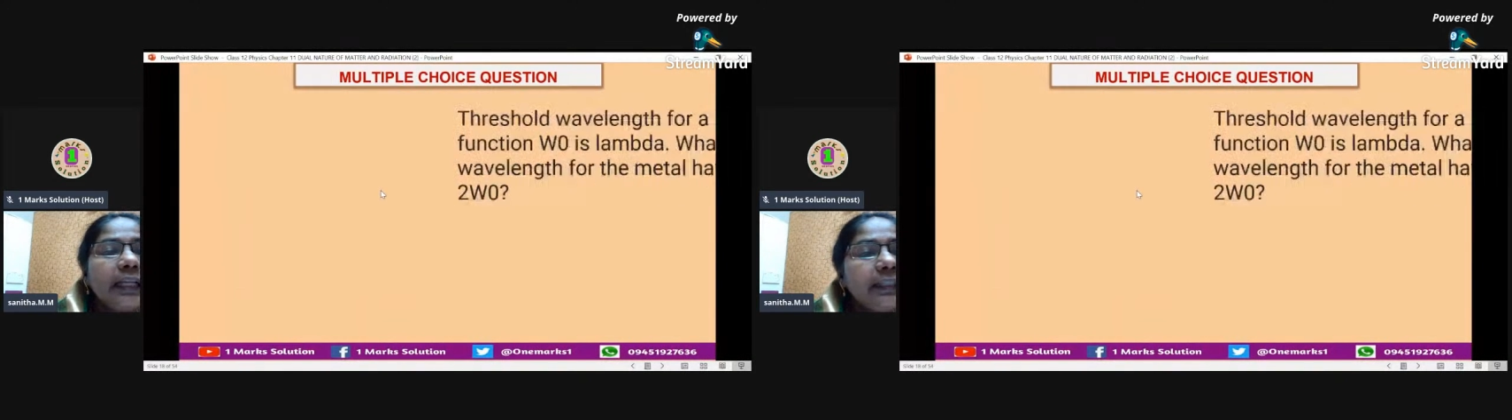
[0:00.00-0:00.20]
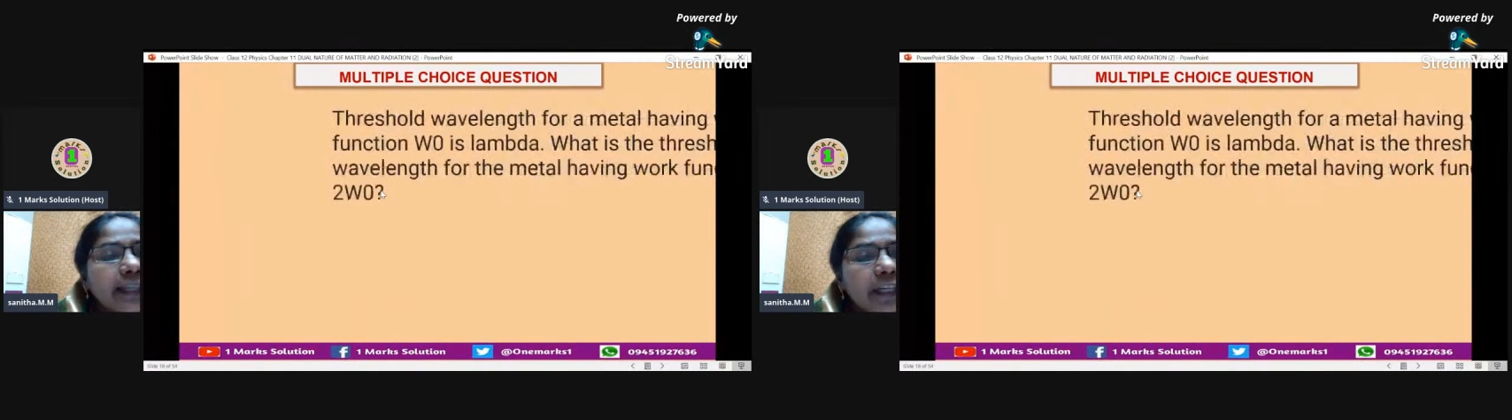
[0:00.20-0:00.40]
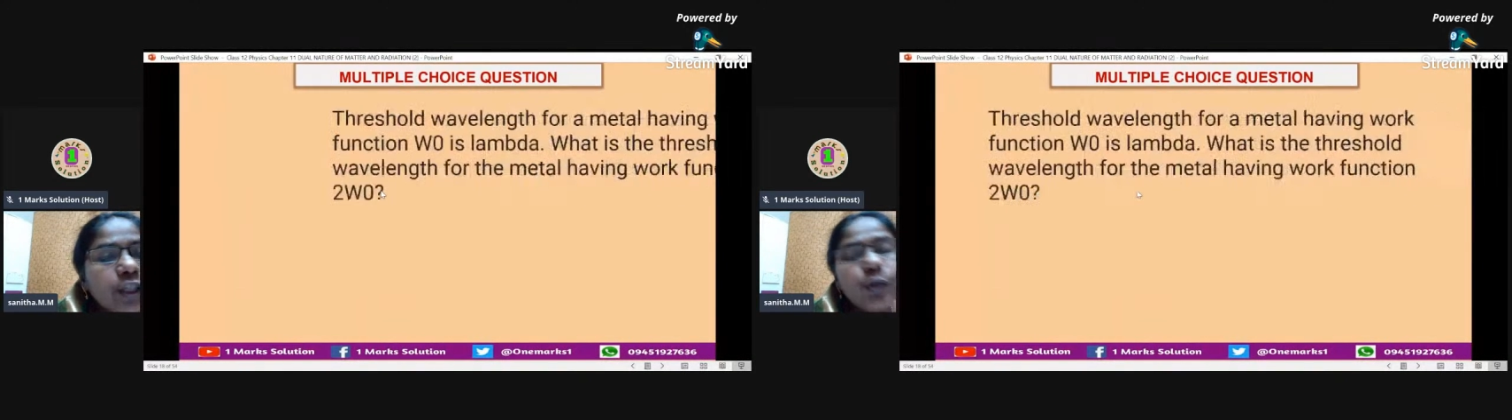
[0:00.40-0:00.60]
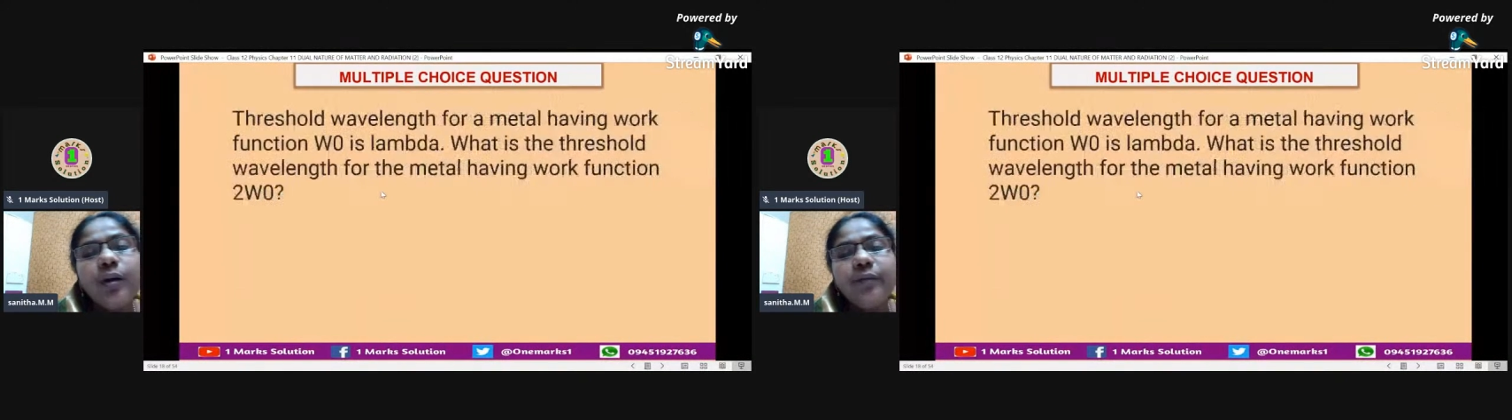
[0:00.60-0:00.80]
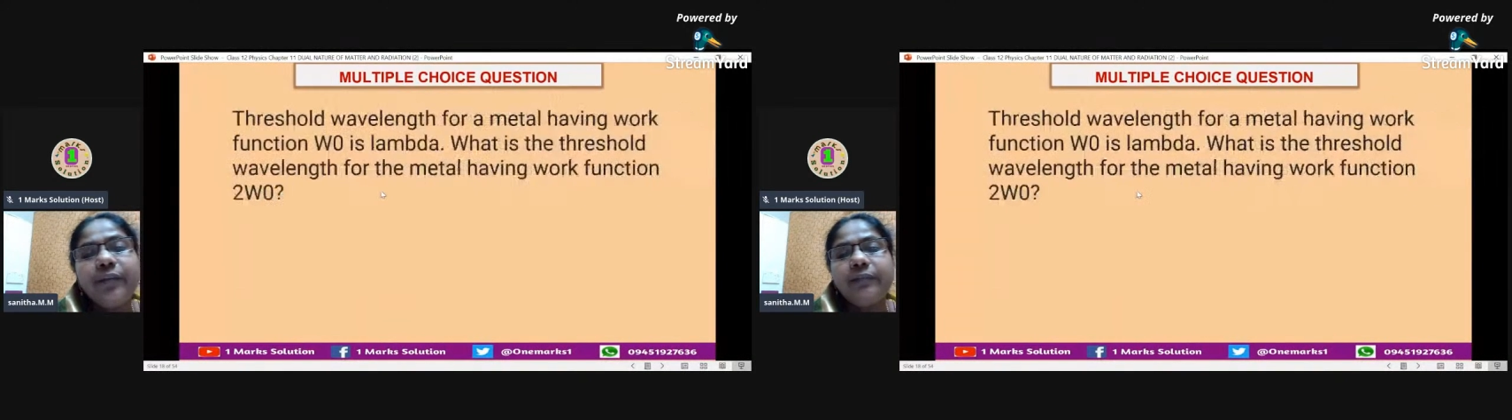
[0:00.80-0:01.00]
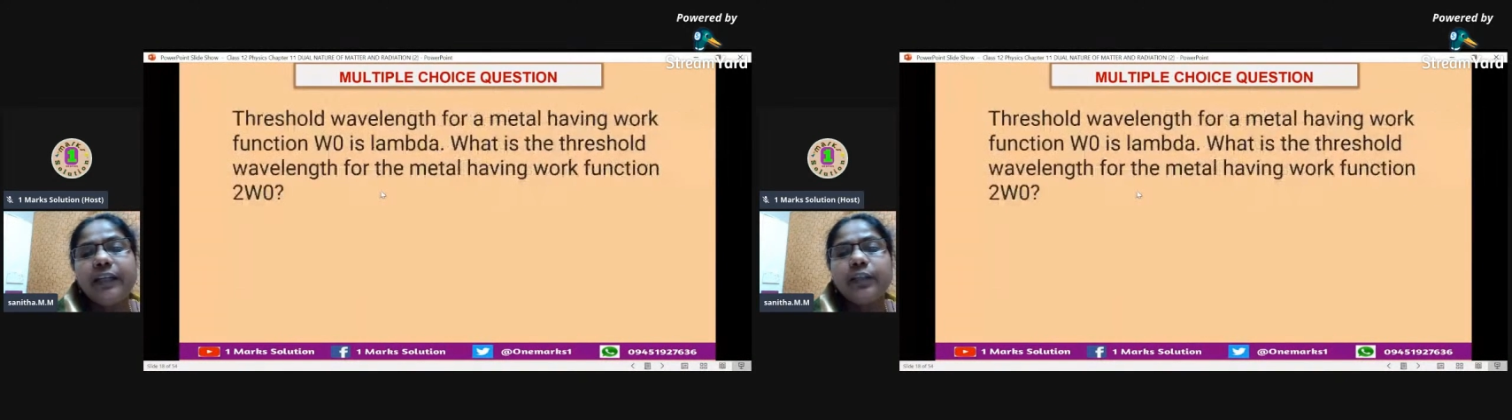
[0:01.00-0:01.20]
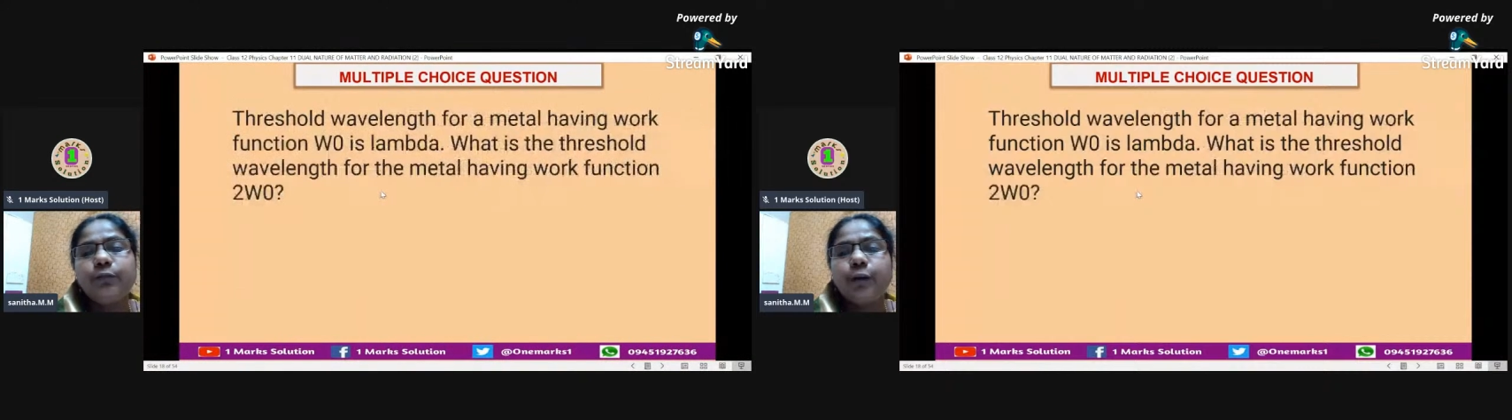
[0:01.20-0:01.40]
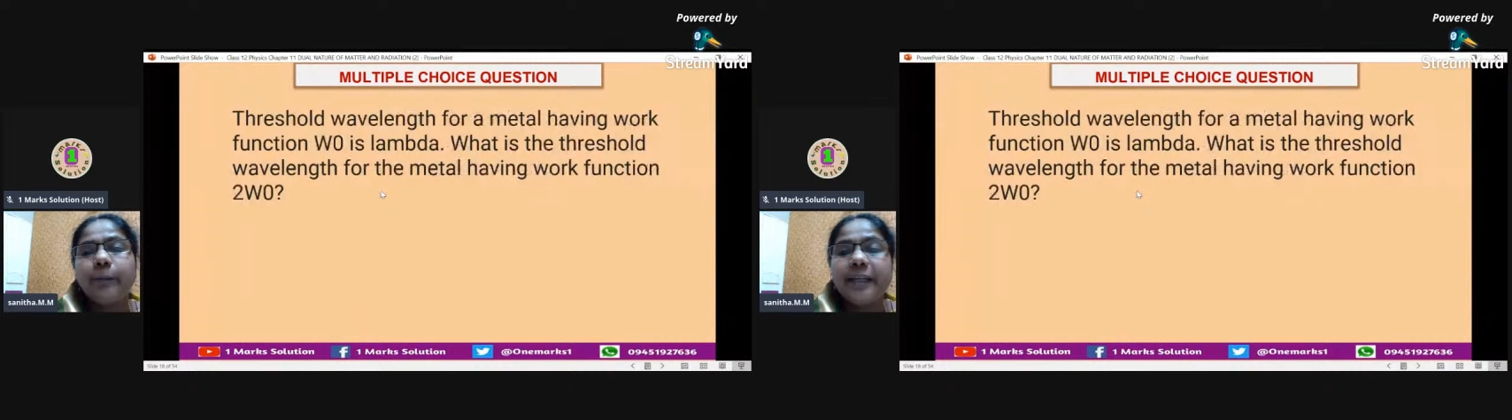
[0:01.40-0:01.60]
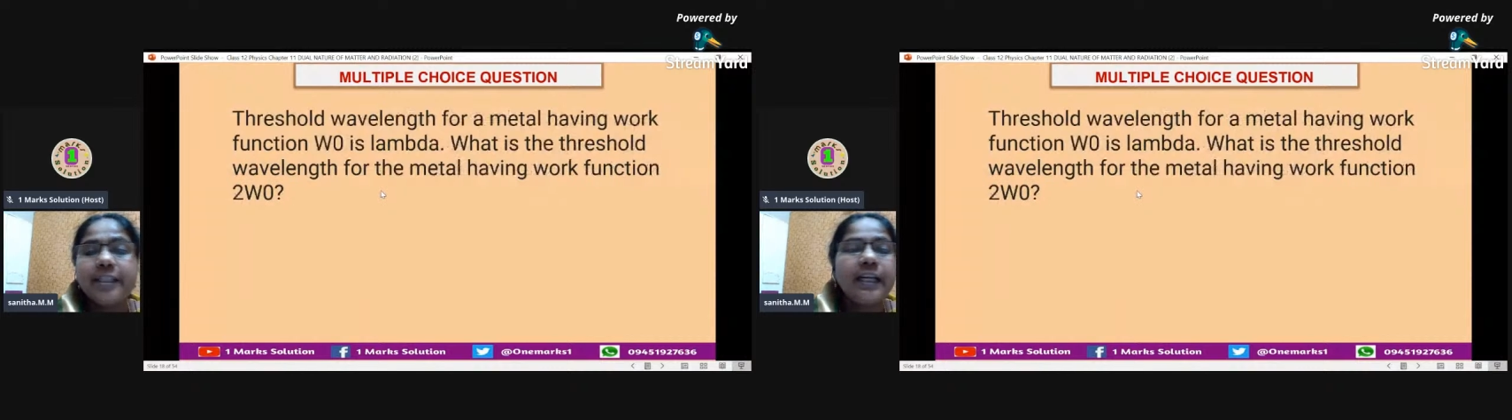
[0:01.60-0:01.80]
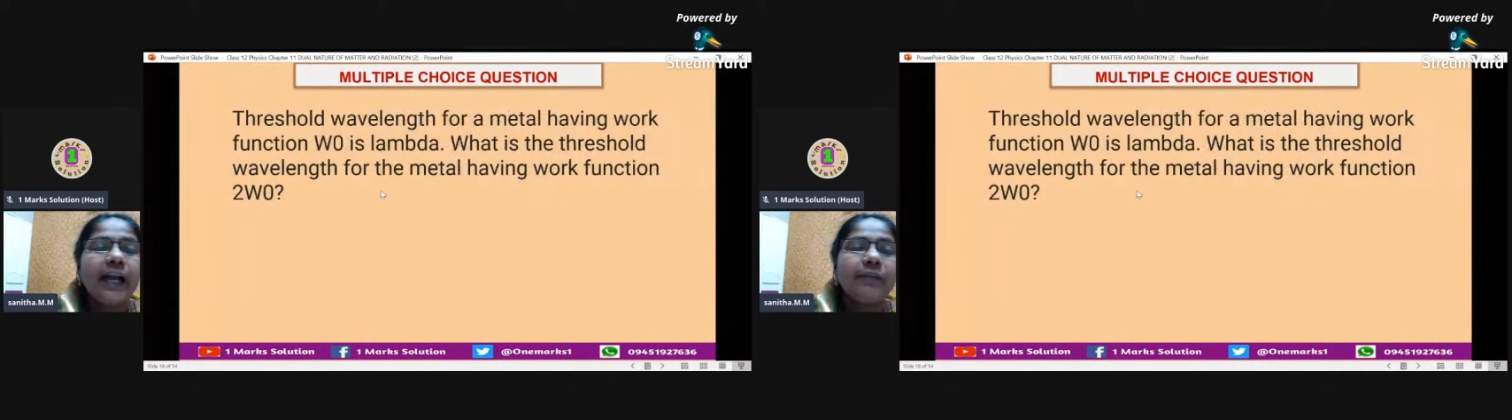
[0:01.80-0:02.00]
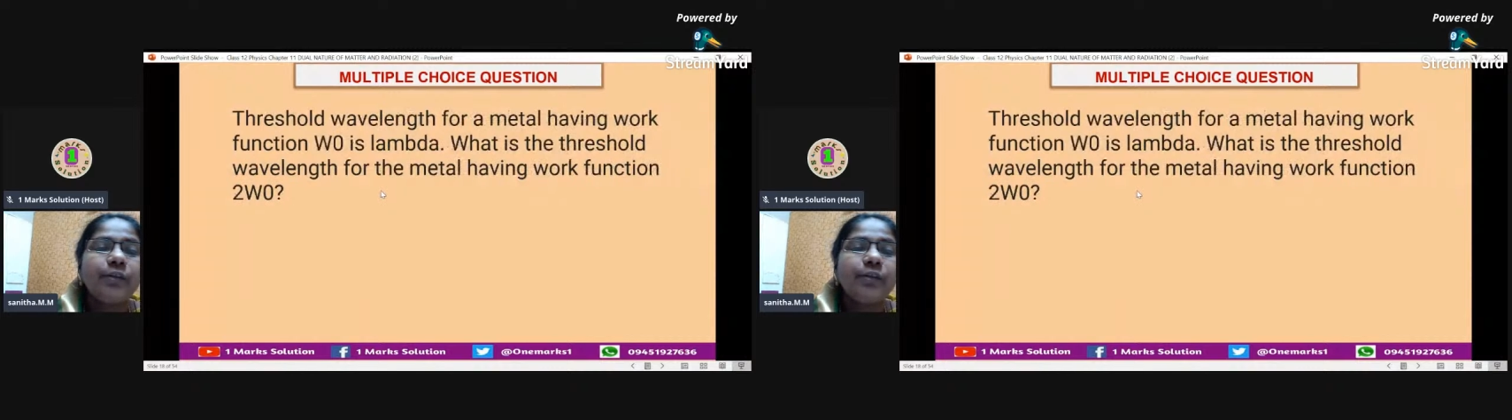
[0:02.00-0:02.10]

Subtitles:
Threshold wavelength for a metal having